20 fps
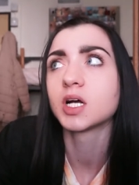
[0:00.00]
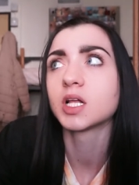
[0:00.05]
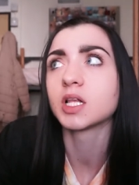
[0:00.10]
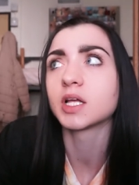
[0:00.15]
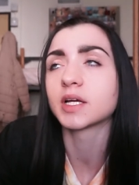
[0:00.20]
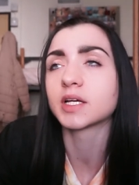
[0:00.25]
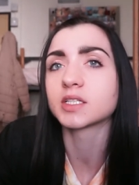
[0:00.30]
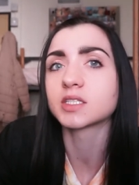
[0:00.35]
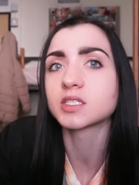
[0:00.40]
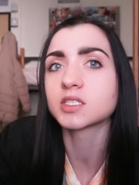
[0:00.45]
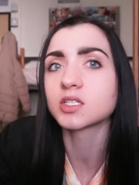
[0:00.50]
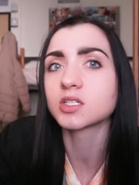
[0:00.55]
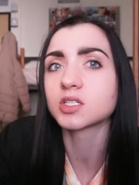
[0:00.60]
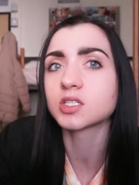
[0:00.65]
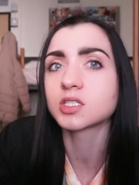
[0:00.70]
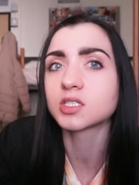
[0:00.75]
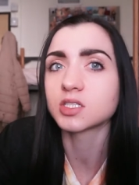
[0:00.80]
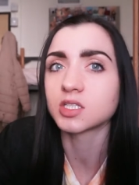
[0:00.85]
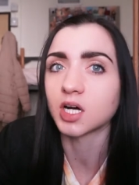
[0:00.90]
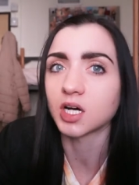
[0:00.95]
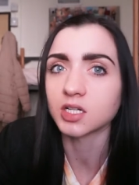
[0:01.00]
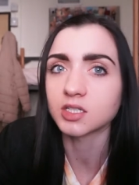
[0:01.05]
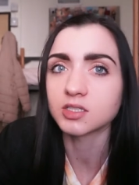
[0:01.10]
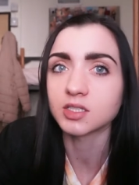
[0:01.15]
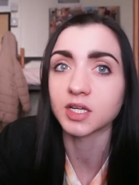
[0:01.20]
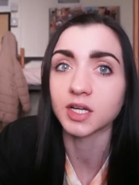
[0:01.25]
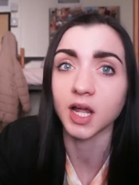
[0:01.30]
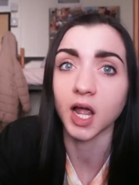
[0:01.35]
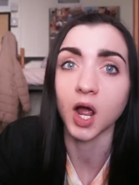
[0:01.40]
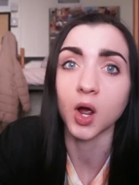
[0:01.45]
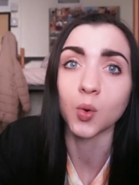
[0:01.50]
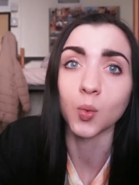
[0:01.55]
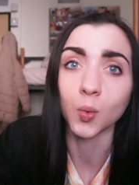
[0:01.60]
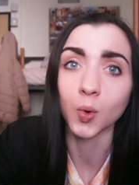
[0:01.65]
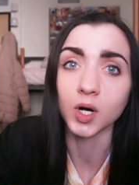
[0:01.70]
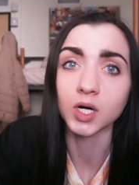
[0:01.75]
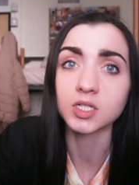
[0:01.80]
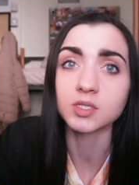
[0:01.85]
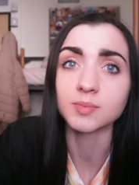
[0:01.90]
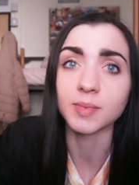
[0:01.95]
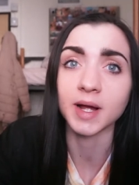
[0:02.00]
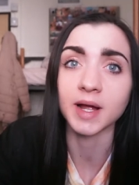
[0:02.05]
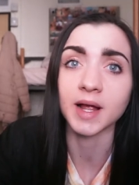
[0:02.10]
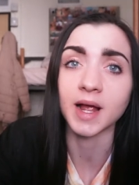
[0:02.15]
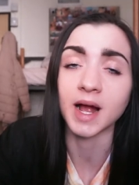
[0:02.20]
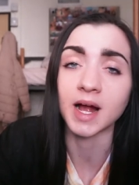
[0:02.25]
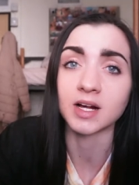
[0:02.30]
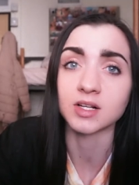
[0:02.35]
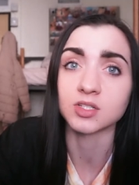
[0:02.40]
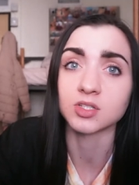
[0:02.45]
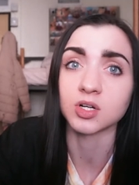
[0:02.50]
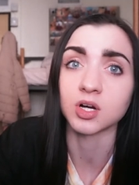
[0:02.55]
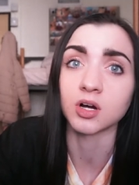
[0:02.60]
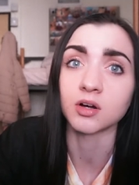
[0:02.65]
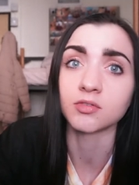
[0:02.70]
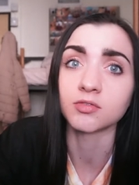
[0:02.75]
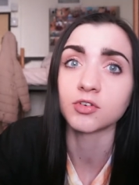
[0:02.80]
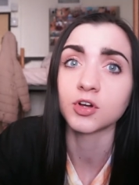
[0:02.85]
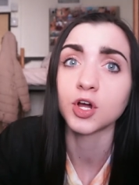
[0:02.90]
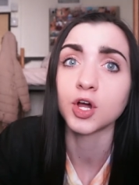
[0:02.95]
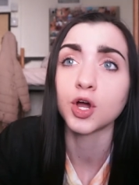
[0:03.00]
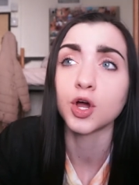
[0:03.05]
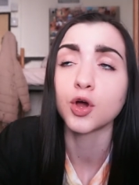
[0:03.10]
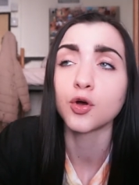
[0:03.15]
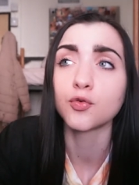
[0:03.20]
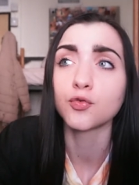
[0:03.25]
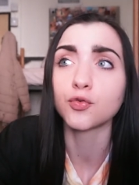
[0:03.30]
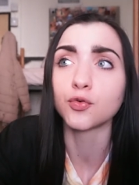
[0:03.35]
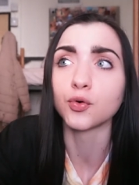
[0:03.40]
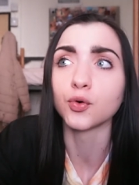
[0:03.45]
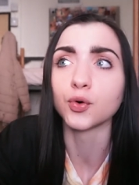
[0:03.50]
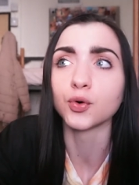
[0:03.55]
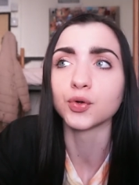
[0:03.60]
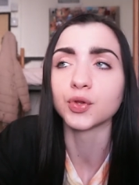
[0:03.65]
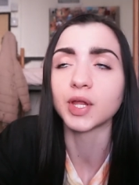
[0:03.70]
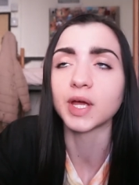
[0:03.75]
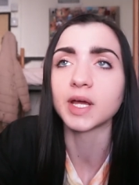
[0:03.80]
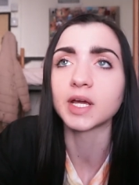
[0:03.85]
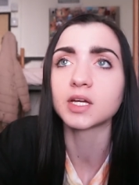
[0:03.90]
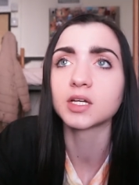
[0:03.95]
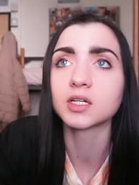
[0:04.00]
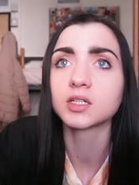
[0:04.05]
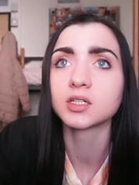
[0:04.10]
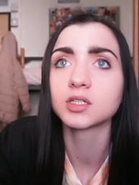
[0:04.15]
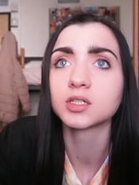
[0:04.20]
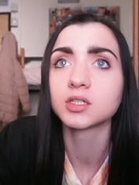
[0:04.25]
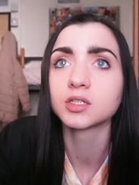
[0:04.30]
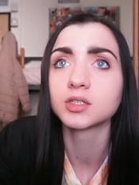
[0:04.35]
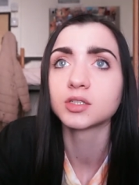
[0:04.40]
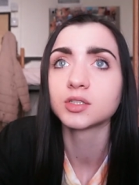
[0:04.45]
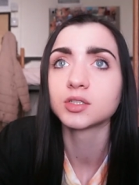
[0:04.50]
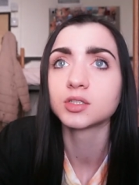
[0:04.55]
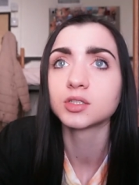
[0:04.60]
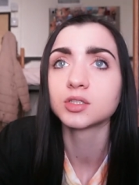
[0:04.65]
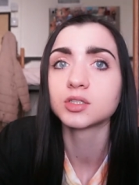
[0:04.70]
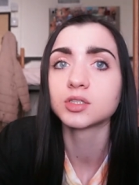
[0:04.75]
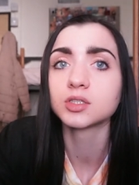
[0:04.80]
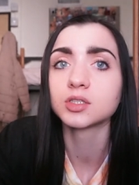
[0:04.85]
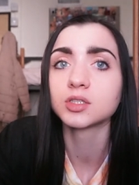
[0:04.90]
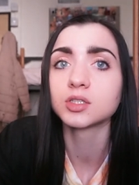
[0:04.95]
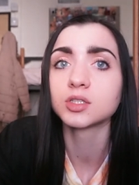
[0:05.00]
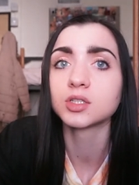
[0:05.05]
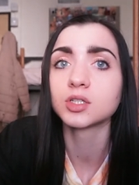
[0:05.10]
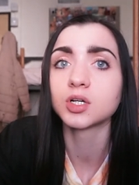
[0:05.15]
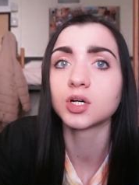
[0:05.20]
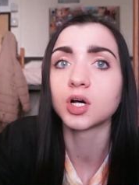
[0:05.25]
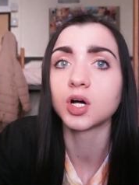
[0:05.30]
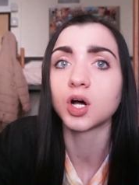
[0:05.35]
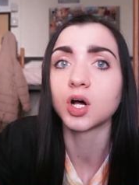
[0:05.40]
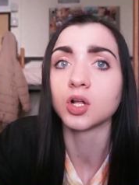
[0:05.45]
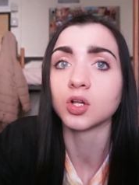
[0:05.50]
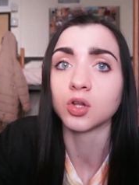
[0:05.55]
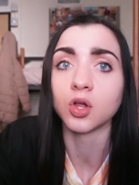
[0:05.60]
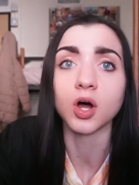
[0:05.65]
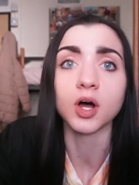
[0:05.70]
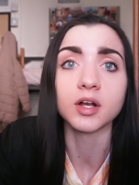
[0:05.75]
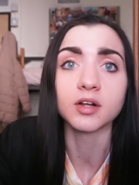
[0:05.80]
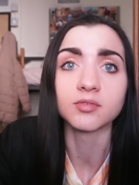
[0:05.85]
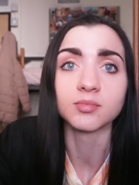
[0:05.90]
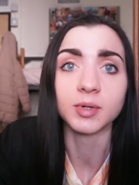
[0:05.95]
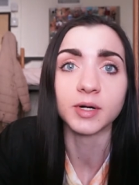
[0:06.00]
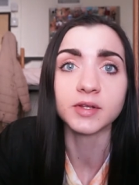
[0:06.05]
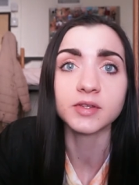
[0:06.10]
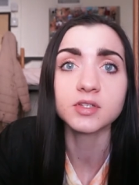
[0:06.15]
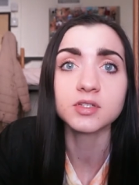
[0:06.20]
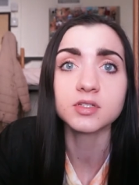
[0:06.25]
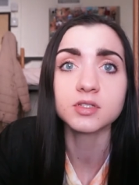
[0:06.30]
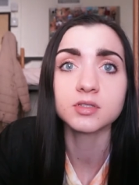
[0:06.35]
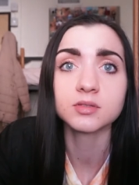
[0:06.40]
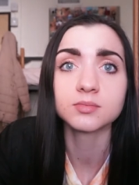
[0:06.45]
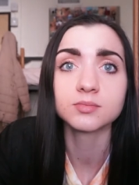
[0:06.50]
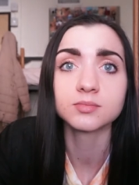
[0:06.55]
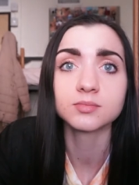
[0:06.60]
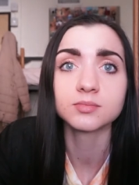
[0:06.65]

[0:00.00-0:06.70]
Like, it still sucks. Like, I worked my ass off for, like, a lot of months.